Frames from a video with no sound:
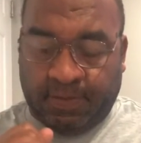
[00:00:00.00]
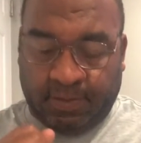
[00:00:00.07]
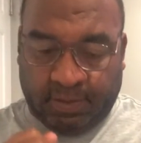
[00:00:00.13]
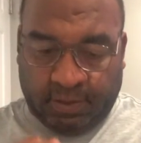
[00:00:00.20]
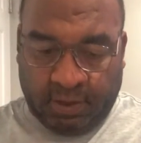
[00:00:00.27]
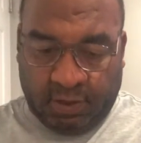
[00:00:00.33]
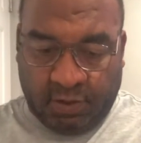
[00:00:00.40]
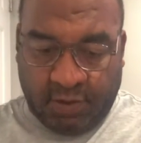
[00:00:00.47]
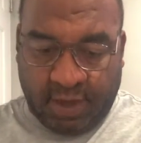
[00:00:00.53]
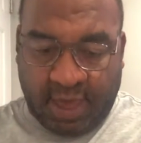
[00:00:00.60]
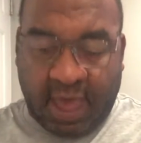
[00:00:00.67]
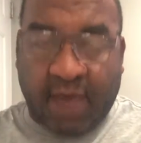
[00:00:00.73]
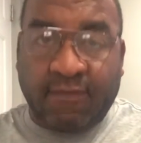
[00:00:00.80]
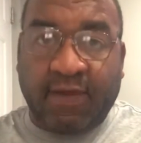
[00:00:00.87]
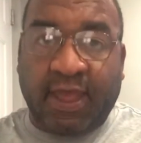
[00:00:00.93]
do you
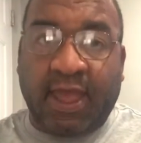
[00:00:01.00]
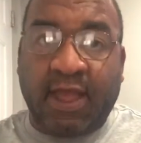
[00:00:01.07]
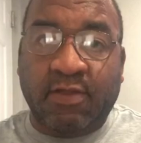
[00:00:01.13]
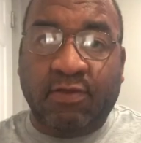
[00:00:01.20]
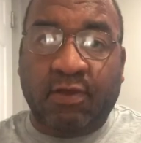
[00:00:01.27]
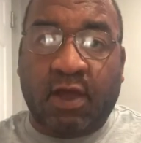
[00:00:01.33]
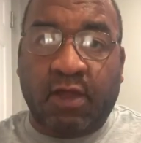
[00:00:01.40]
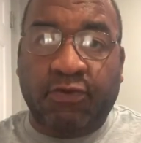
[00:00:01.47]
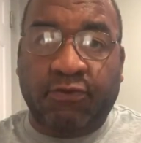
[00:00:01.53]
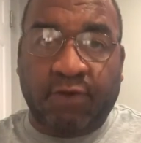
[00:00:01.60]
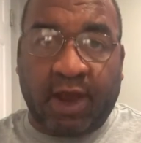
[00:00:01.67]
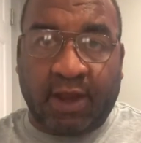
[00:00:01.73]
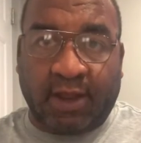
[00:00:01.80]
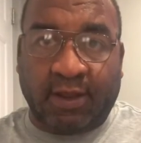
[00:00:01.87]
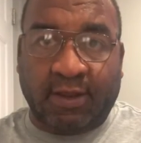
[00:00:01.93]
have hands-on
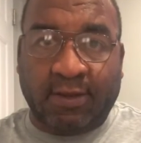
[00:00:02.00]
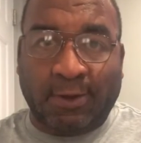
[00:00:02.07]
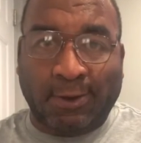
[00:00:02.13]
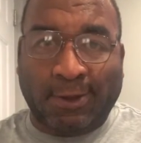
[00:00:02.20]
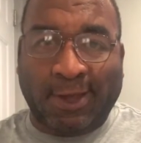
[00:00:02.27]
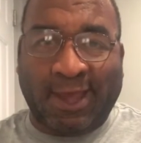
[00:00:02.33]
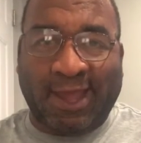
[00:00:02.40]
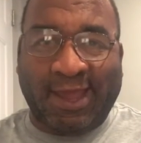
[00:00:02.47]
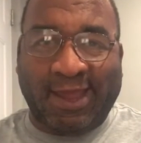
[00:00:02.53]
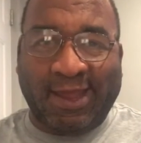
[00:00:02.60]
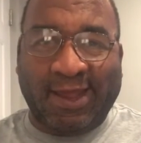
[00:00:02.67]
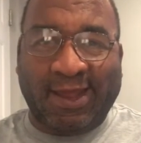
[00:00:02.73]
training, okay?